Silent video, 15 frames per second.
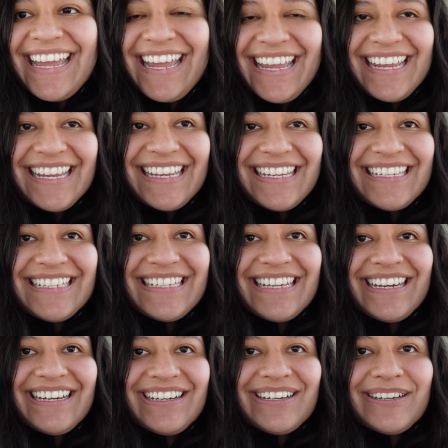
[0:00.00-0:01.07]
And
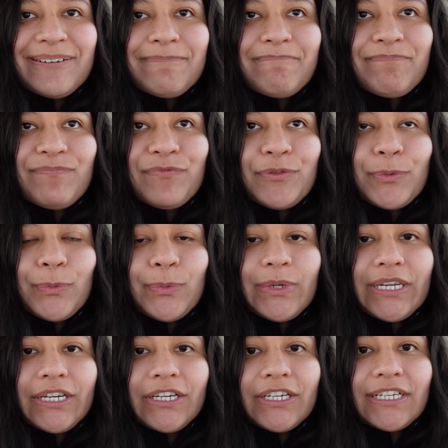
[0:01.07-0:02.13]

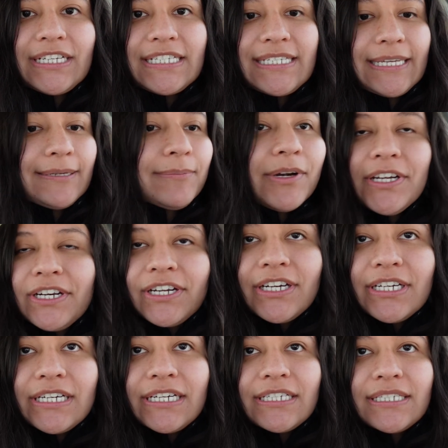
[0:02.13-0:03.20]
we are going to take
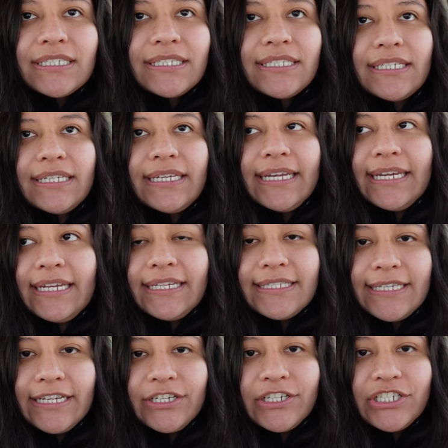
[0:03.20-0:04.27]
Monarch to get his
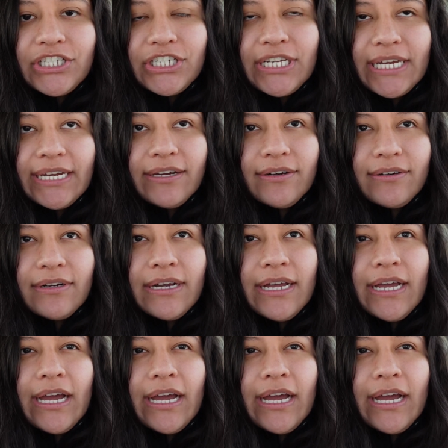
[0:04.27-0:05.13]
energy out.